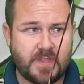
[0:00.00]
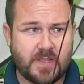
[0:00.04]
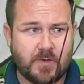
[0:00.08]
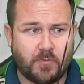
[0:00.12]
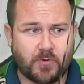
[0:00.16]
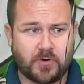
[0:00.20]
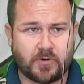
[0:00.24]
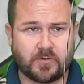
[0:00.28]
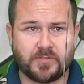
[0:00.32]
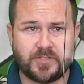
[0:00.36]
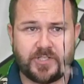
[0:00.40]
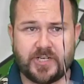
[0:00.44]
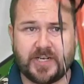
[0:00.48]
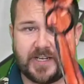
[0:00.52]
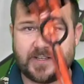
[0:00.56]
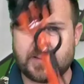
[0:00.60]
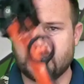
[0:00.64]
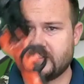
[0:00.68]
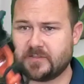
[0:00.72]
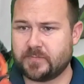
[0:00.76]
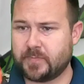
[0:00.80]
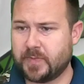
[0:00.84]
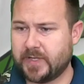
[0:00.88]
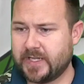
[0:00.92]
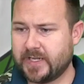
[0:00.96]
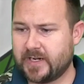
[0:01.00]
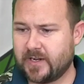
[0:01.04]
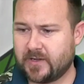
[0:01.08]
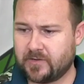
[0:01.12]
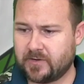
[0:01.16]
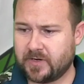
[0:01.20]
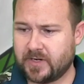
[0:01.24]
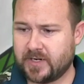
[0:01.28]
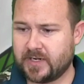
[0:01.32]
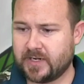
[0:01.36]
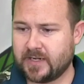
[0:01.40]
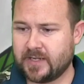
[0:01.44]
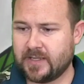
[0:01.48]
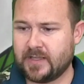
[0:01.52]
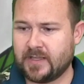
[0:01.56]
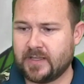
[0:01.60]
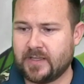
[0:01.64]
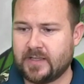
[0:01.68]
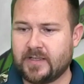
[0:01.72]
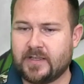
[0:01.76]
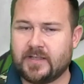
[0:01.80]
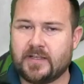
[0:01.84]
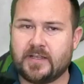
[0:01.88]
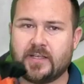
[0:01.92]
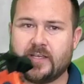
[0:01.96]
We're going to check the speed on it,
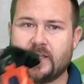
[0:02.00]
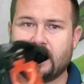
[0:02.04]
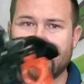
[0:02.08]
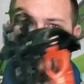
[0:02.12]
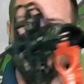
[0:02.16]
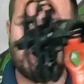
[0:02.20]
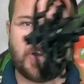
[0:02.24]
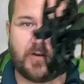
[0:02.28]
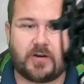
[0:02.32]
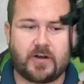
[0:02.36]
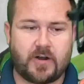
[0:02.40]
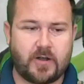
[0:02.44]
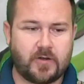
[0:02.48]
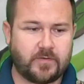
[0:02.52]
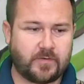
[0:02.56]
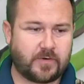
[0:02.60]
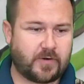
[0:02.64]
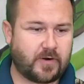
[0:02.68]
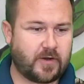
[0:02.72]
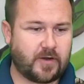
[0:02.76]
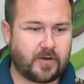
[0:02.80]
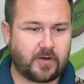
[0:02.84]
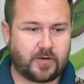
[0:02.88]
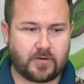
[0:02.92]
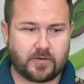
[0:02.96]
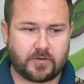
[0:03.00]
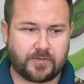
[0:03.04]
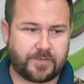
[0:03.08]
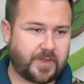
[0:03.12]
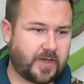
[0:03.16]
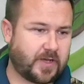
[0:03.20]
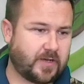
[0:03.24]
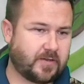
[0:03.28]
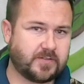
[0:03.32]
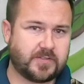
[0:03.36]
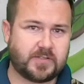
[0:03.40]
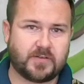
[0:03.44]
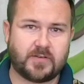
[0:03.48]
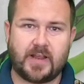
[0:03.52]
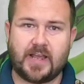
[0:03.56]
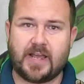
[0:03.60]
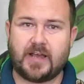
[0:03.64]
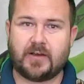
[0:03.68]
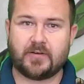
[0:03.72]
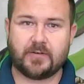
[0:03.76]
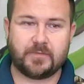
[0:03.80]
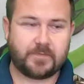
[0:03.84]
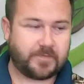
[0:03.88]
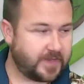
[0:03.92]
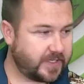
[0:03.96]
give you our overall thoughts on how
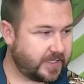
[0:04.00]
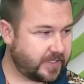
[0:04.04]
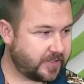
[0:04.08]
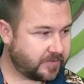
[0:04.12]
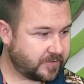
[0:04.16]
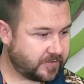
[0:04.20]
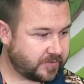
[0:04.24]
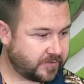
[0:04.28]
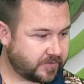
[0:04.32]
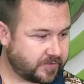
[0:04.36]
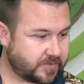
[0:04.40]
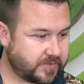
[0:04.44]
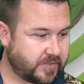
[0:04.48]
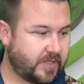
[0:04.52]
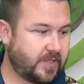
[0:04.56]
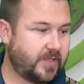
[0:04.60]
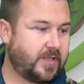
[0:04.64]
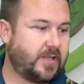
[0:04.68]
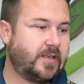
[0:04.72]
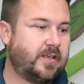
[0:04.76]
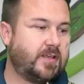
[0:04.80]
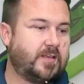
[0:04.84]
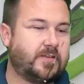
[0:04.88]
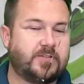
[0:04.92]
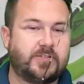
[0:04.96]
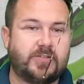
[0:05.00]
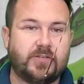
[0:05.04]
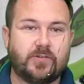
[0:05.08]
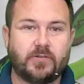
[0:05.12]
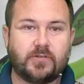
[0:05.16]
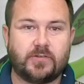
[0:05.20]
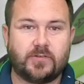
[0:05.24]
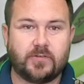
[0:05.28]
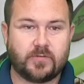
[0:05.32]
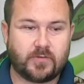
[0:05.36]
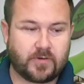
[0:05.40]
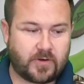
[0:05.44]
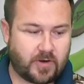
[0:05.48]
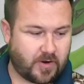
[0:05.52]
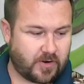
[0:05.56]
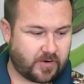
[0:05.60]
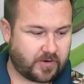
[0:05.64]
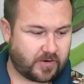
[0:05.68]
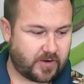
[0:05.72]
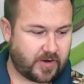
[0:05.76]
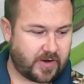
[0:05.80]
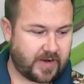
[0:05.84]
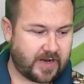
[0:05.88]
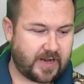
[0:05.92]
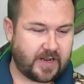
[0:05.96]
it feels, shoot it through the
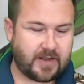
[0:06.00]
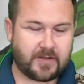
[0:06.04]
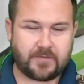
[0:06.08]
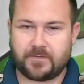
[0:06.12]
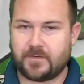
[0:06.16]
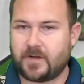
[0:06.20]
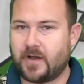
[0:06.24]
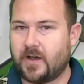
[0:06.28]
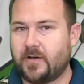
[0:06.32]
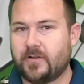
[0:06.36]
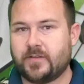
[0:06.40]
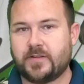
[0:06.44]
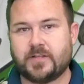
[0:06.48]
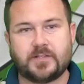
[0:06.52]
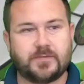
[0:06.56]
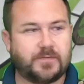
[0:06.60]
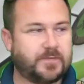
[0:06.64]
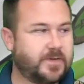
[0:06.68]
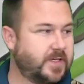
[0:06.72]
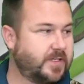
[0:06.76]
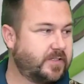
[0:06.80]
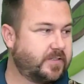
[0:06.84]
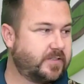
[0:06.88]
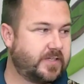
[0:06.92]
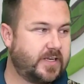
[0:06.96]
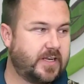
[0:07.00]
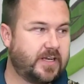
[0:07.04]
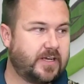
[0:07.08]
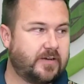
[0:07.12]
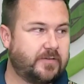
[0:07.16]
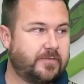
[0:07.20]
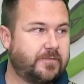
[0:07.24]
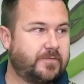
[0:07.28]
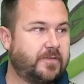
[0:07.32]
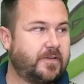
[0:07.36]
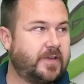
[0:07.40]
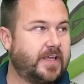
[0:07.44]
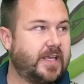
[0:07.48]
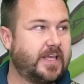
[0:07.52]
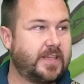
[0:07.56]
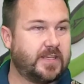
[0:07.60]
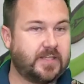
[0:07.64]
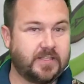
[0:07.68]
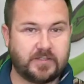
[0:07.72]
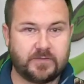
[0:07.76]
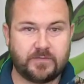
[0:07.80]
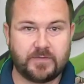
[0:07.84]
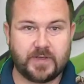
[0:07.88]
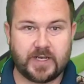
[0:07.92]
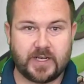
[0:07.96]
chronograph, all this fun stuff. In
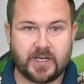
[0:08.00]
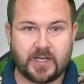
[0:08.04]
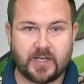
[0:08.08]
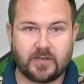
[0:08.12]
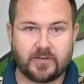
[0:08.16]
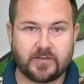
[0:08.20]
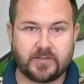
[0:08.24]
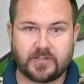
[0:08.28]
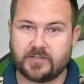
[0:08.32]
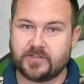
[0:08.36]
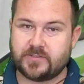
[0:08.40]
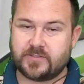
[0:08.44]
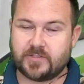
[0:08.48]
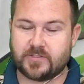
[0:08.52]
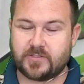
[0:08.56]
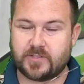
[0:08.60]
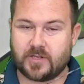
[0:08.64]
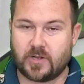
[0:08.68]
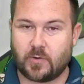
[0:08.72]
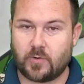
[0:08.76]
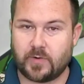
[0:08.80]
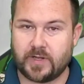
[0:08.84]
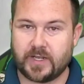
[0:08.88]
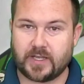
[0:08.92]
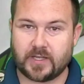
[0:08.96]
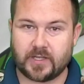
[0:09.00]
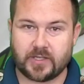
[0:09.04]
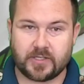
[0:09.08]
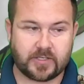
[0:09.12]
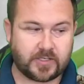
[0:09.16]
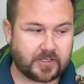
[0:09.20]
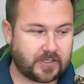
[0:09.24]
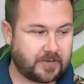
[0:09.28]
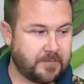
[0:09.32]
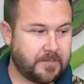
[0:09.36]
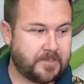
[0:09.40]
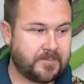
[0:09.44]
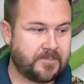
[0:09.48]
this video, it's just a quick look.